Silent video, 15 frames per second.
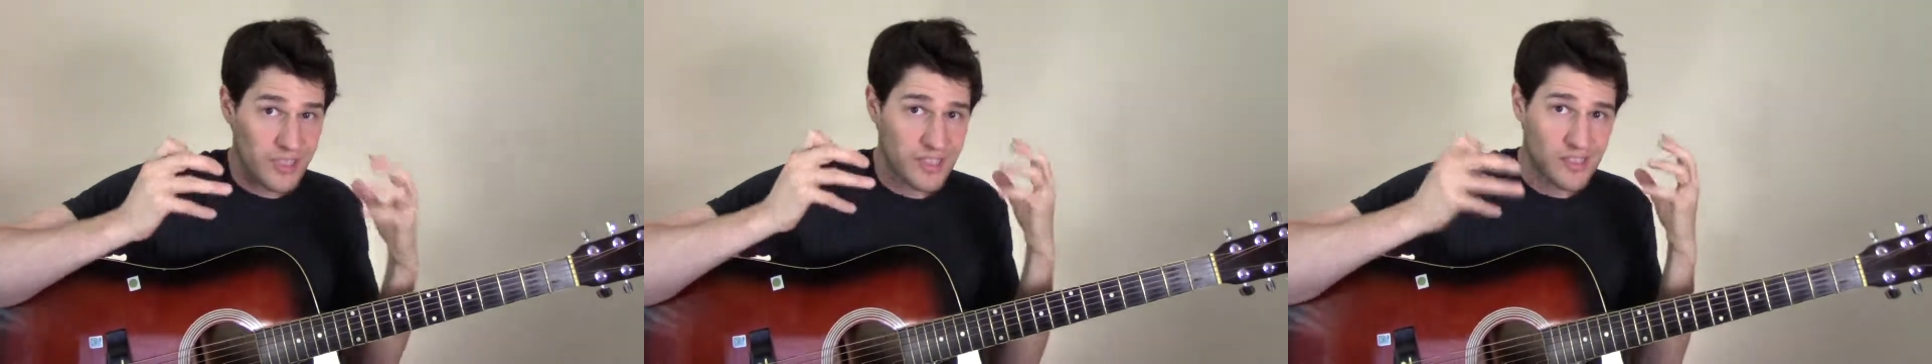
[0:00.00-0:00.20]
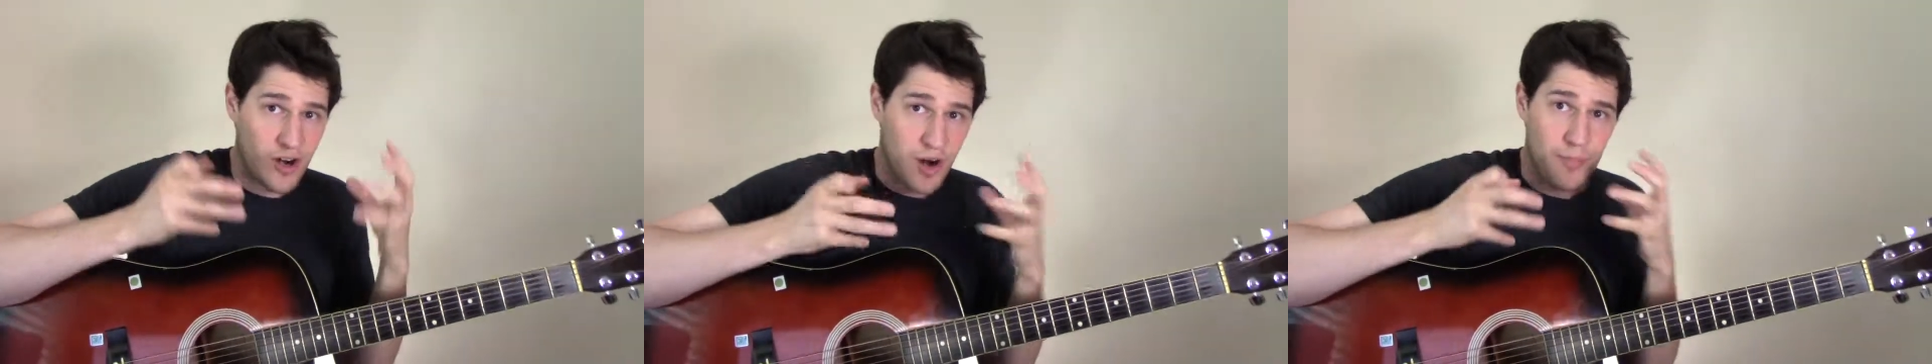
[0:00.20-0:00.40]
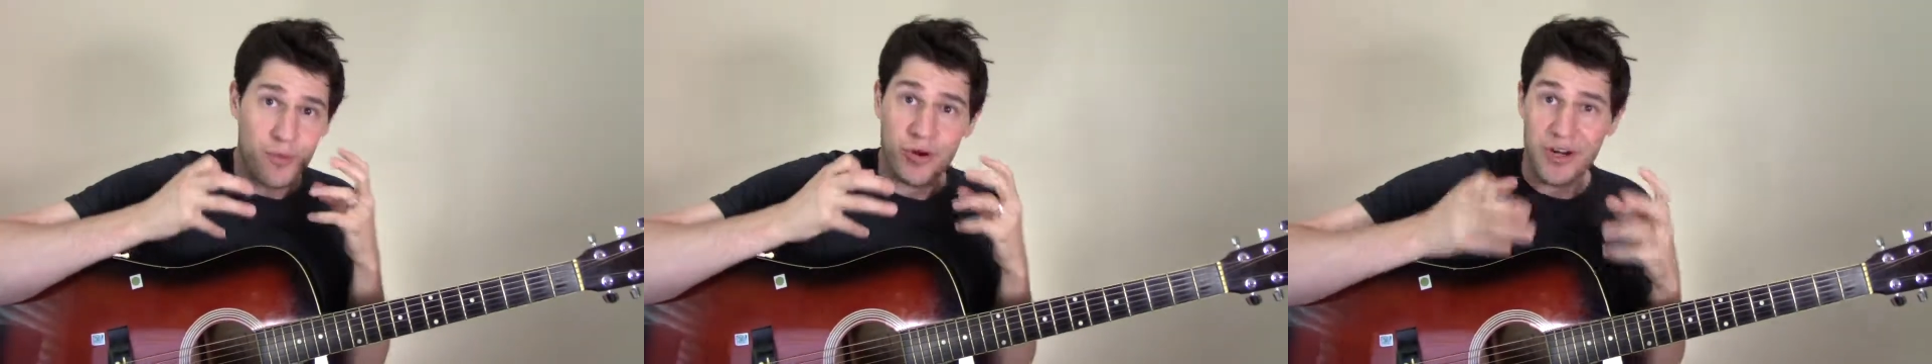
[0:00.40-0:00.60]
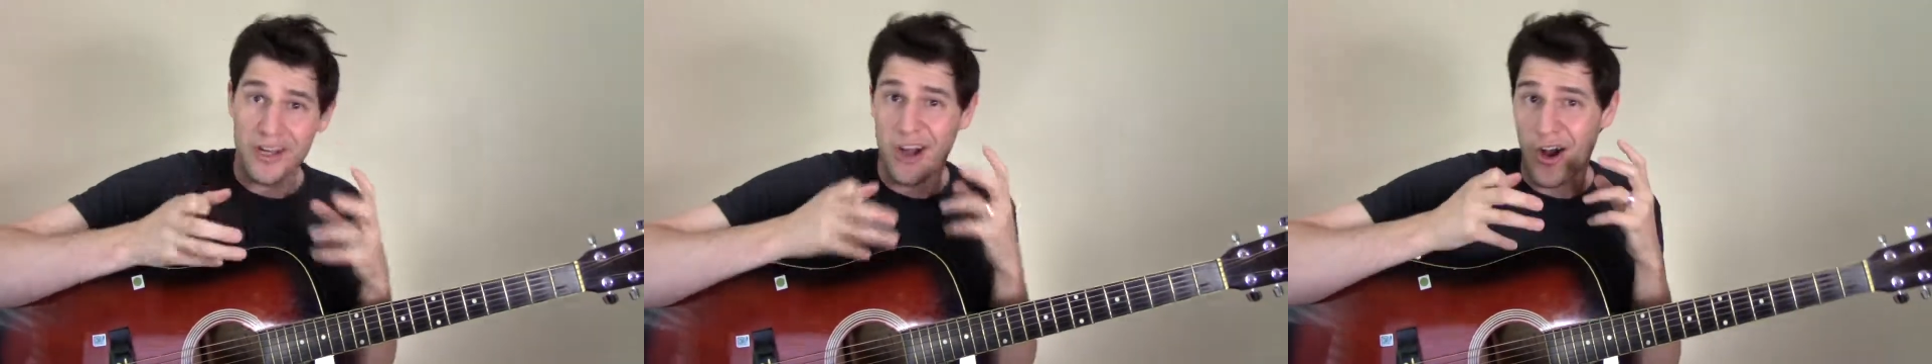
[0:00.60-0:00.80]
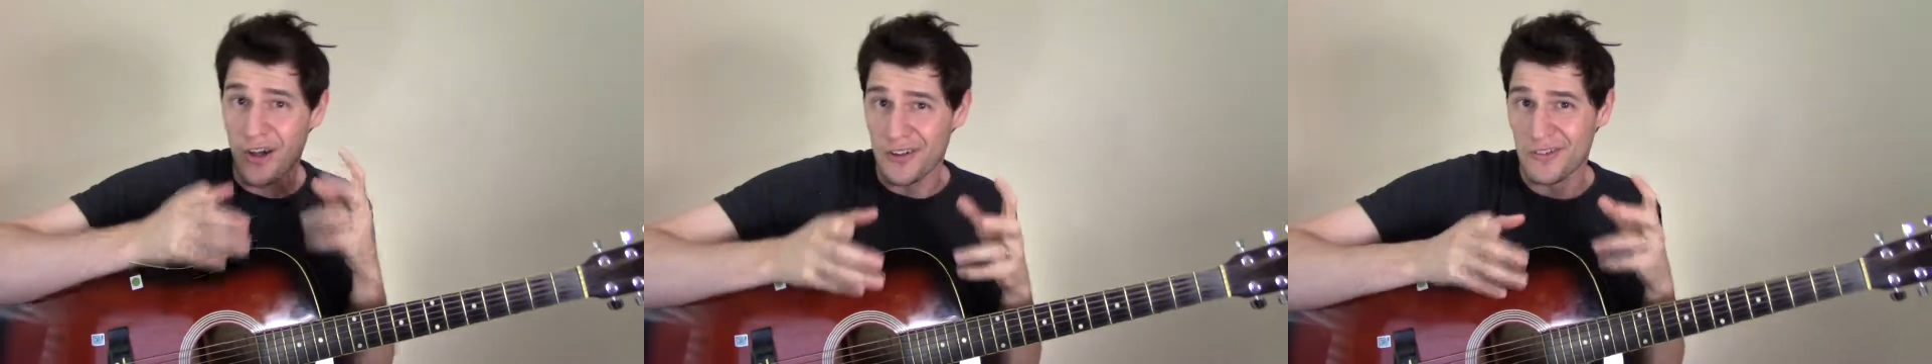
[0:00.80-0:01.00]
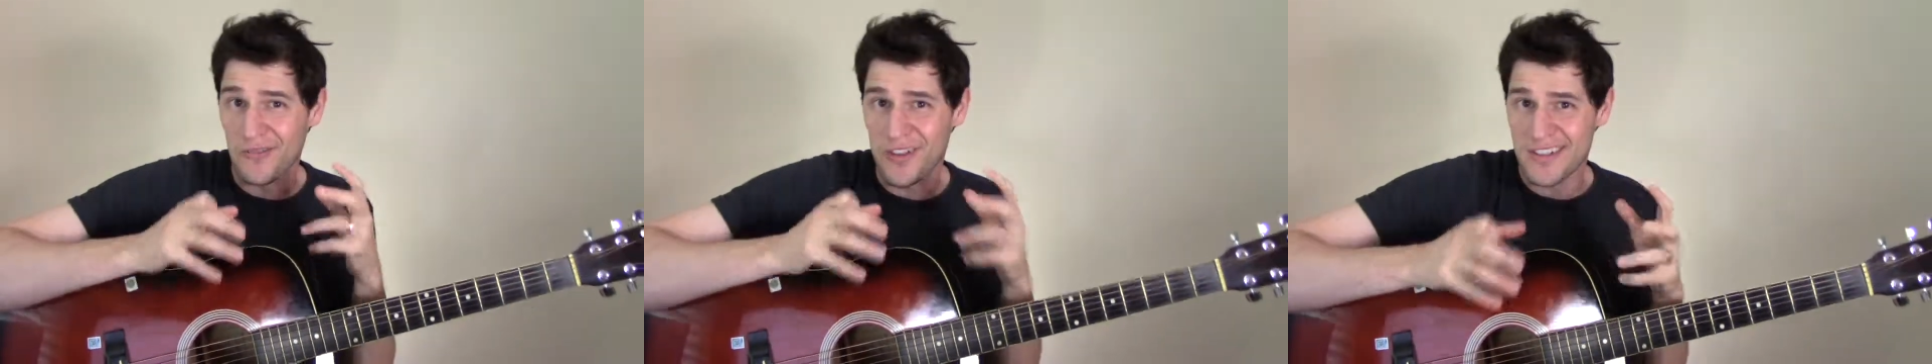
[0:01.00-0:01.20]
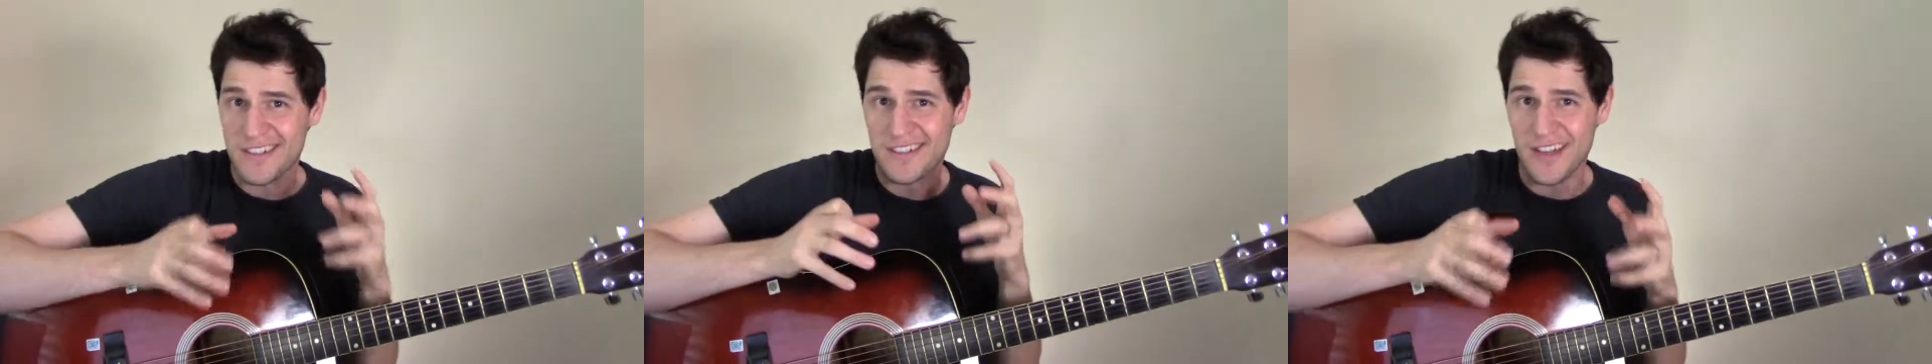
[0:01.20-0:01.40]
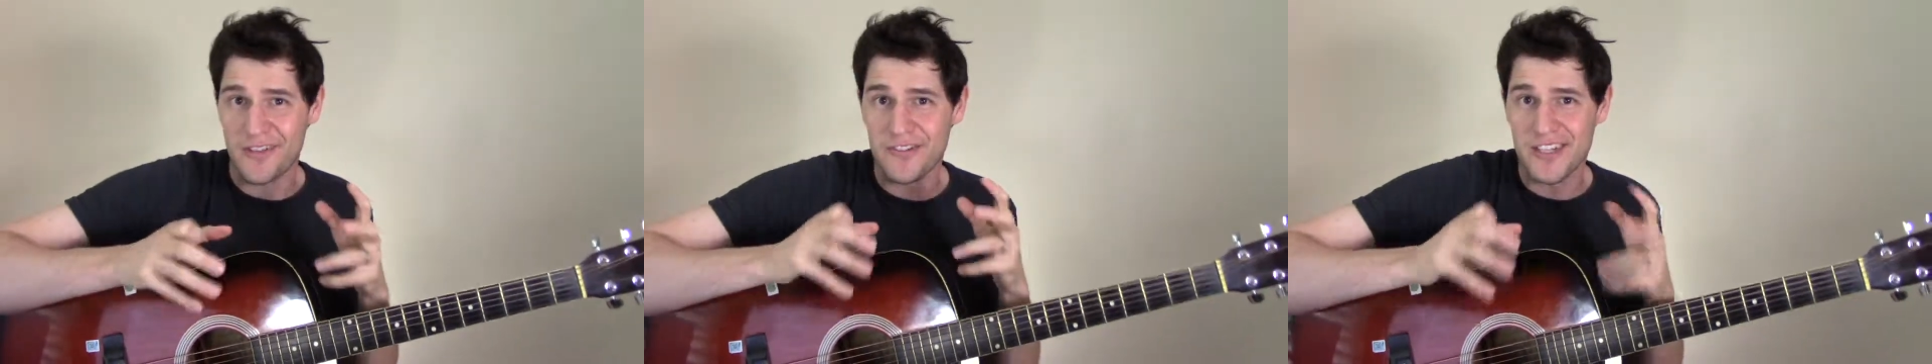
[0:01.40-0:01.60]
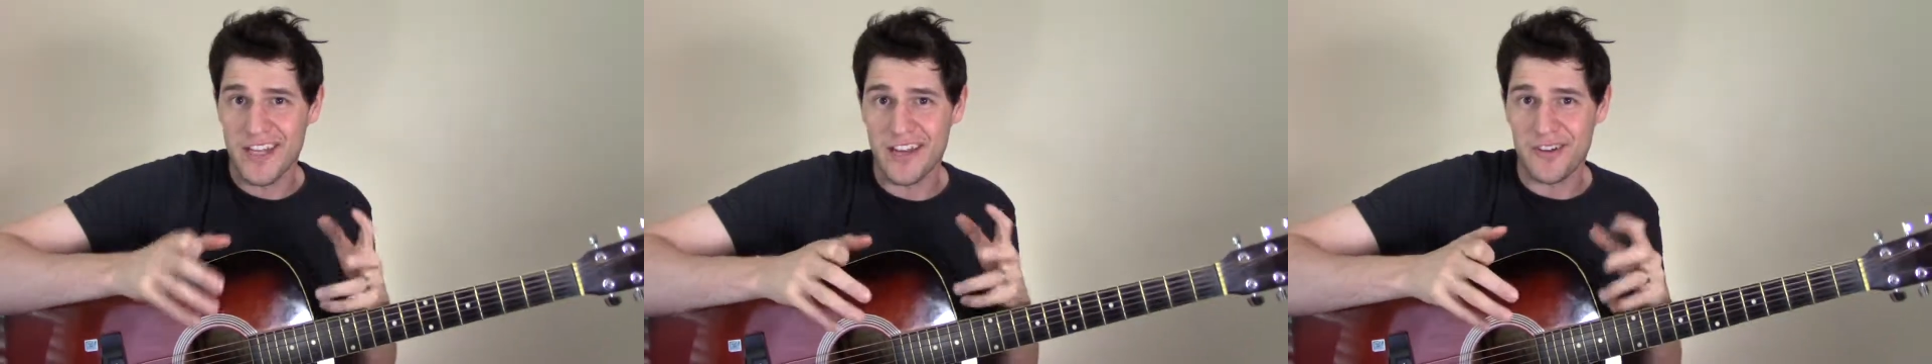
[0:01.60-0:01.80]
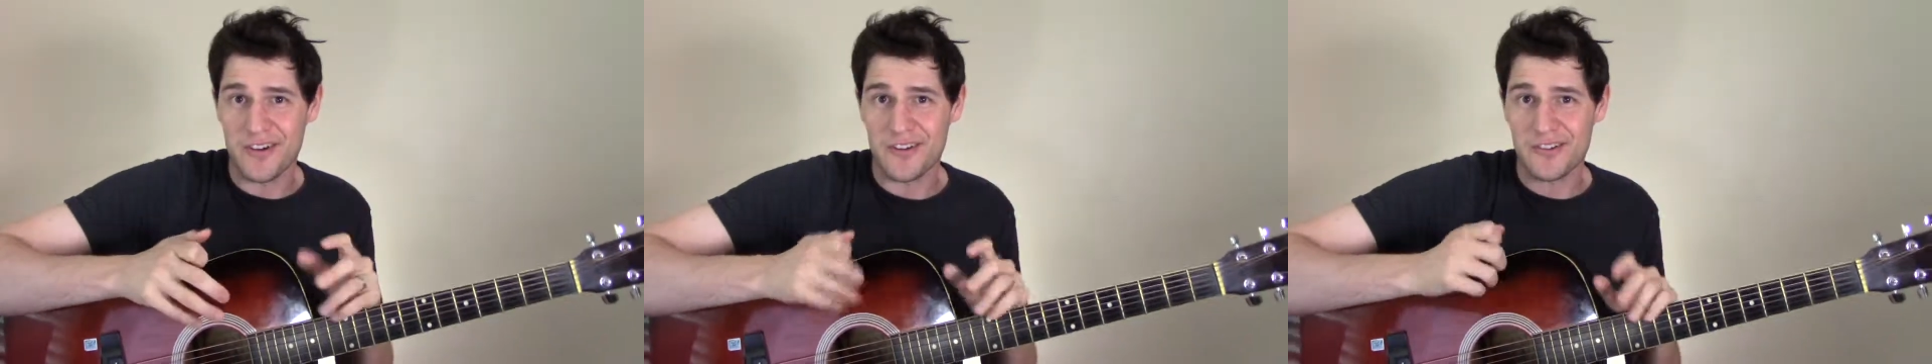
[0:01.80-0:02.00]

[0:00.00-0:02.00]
start putting all of this stuff together.